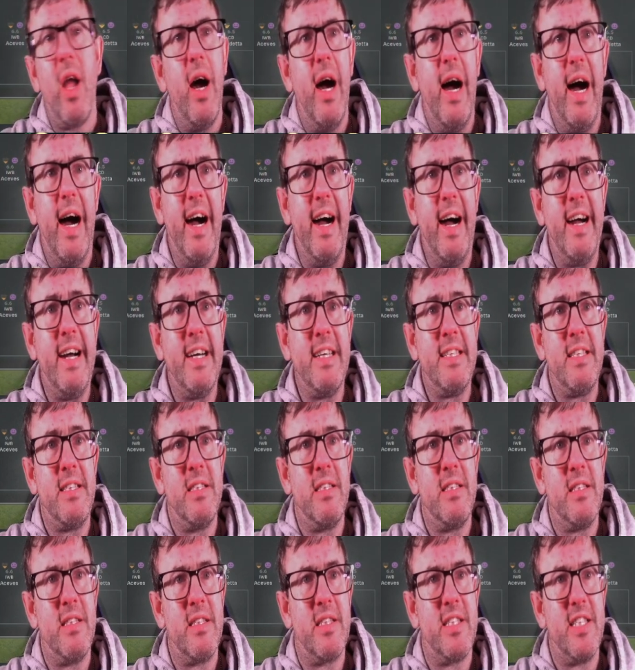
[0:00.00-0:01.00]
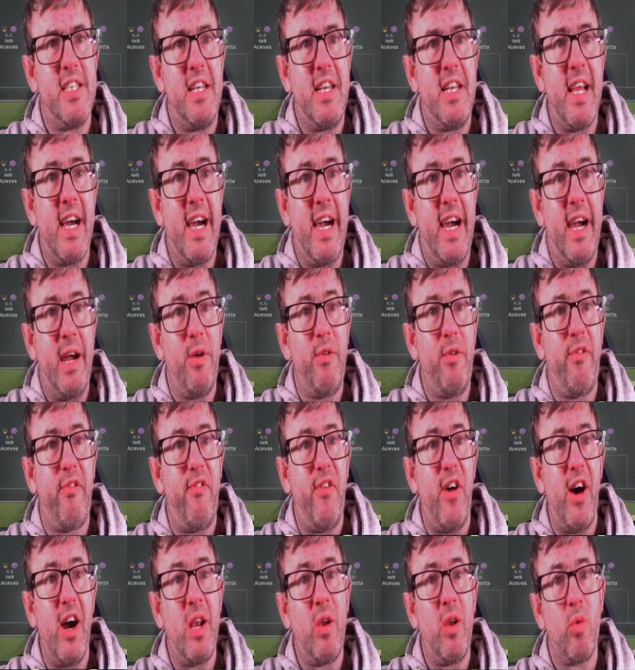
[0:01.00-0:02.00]
And now,
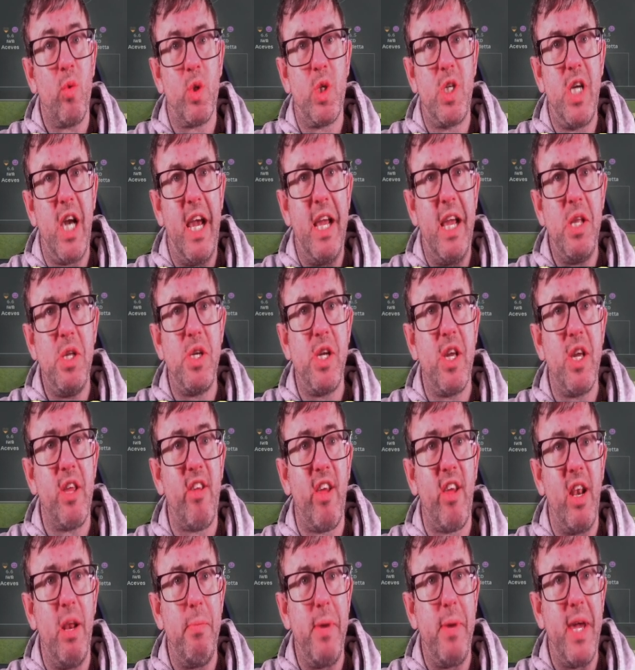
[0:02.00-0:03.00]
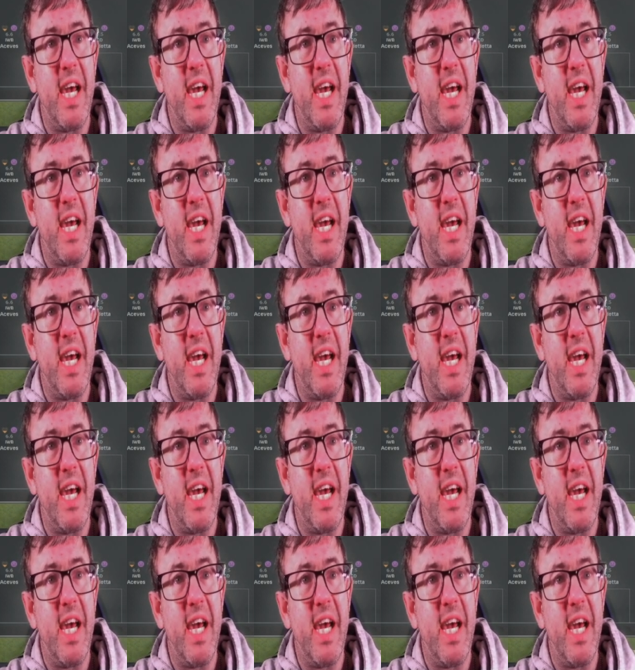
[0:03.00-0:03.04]
final change is going to be